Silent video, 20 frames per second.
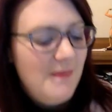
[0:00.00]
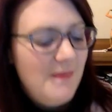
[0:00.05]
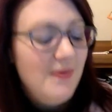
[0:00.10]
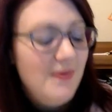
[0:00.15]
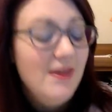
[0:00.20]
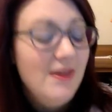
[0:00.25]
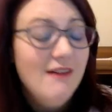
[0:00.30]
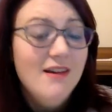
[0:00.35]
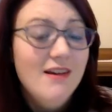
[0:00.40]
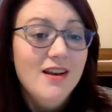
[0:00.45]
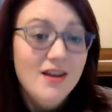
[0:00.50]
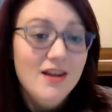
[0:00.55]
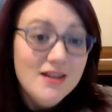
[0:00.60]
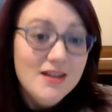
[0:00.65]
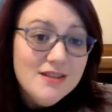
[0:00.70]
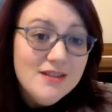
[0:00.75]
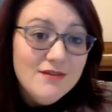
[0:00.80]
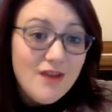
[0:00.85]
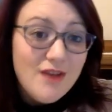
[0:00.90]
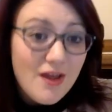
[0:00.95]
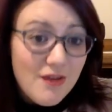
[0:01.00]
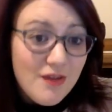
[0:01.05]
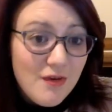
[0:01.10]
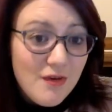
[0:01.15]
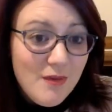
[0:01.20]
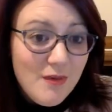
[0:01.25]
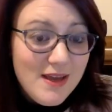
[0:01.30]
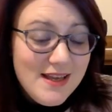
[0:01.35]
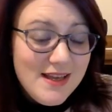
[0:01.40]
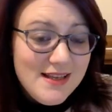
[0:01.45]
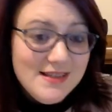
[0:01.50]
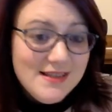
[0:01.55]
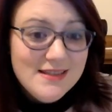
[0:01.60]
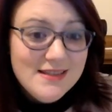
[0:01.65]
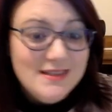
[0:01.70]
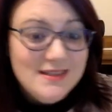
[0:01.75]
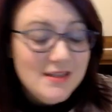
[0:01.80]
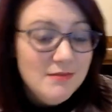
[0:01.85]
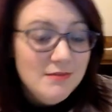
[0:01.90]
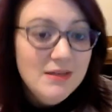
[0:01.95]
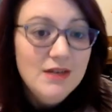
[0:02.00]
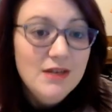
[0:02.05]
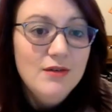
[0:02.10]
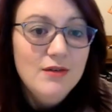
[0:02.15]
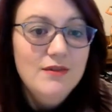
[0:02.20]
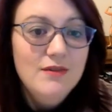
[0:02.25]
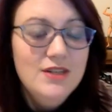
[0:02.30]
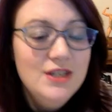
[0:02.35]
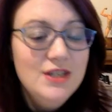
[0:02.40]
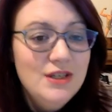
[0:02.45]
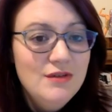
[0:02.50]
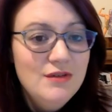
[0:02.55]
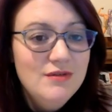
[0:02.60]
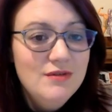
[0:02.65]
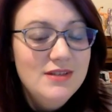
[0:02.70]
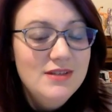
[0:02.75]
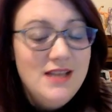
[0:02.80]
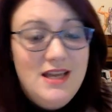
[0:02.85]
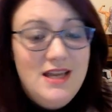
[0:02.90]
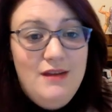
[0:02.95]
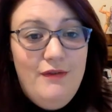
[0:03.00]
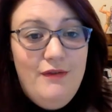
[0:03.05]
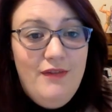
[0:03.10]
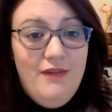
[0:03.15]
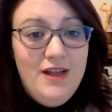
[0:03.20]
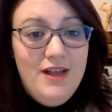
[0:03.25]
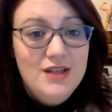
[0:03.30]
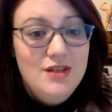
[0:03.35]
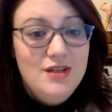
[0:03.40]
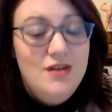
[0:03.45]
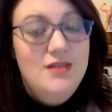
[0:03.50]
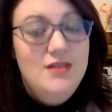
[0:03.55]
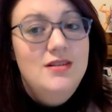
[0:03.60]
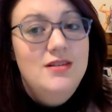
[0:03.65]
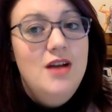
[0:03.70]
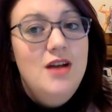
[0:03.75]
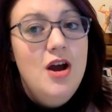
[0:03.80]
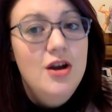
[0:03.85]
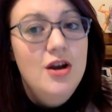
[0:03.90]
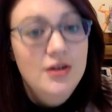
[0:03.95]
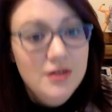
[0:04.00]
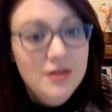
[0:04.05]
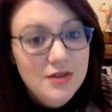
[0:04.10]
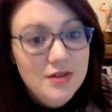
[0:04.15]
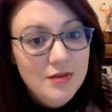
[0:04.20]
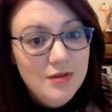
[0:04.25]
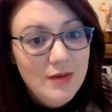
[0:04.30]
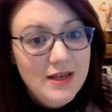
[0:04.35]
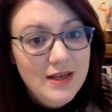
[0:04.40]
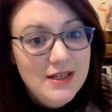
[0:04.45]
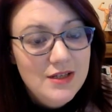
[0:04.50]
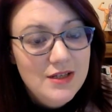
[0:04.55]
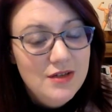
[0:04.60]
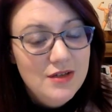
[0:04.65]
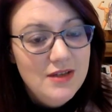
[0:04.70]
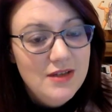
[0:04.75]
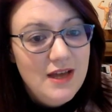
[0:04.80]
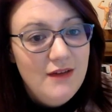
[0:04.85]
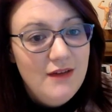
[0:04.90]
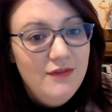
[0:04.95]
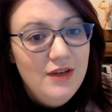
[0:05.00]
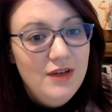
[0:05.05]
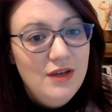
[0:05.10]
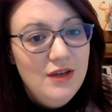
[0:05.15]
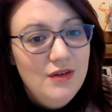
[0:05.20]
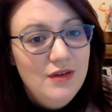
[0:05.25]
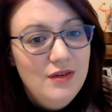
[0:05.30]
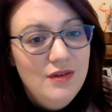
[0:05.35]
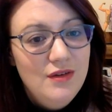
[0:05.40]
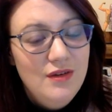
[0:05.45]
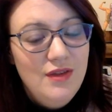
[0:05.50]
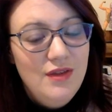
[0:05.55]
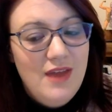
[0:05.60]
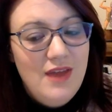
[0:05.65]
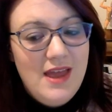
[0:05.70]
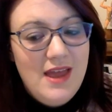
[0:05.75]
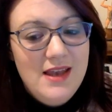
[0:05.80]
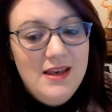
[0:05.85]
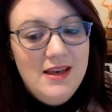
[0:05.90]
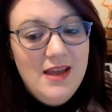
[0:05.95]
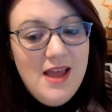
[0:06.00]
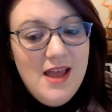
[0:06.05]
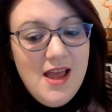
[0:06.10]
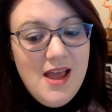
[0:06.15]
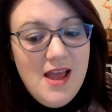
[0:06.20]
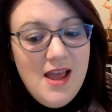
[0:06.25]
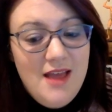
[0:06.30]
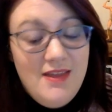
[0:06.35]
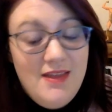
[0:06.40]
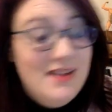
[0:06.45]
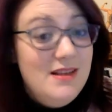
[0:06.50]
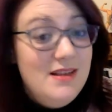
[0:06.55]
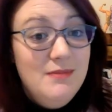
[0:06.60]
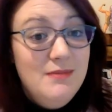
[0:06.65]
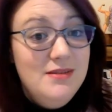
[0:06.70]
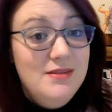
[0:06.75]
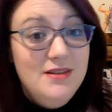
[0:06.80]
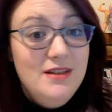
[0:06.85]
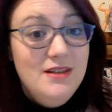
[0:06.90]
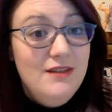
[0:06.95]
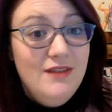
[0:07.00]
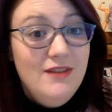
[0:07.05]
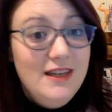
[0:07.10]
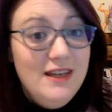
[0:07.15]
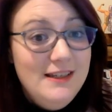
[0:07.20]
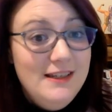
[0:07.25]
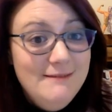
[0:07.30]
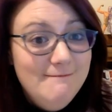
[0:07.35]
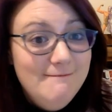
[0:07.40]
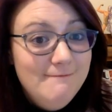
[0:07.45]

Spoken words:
There are lots of other ways to make revision notes, and if flashcards aren't the way to do that for you, then that's absolutely fine.